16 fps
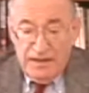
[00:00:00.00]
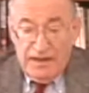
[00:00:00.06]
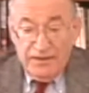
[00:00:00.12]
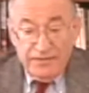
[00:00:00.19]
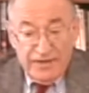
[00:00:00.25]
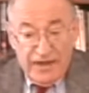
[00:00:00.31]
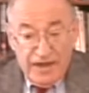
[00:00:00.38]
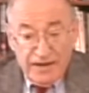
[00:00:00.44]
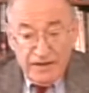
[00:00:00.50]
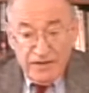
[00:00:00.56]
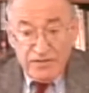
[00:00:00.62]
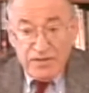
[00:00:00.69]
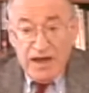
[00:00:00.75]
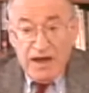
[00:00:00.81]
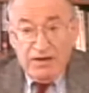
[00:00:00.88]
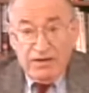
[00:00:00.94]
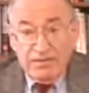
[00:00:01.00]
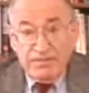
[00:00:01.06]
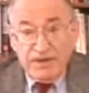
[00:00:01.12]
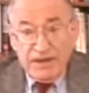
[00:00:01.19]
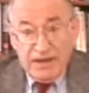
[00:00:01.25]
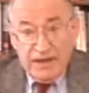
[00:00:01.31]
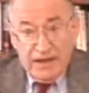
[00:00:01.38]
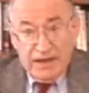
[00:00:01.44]
And that is how I
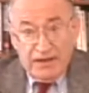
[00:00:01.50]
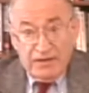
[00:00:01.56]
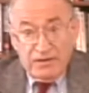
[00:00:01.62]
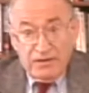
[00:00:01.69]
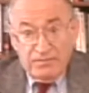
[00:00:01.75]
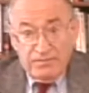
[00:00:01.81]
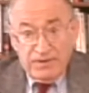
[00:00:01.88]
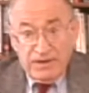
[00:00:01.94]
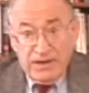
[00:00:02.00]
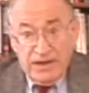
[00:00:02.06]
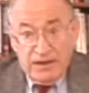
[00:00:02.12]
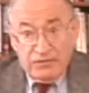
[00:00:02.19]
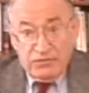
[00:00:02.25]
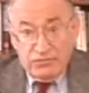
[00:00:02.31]
began, began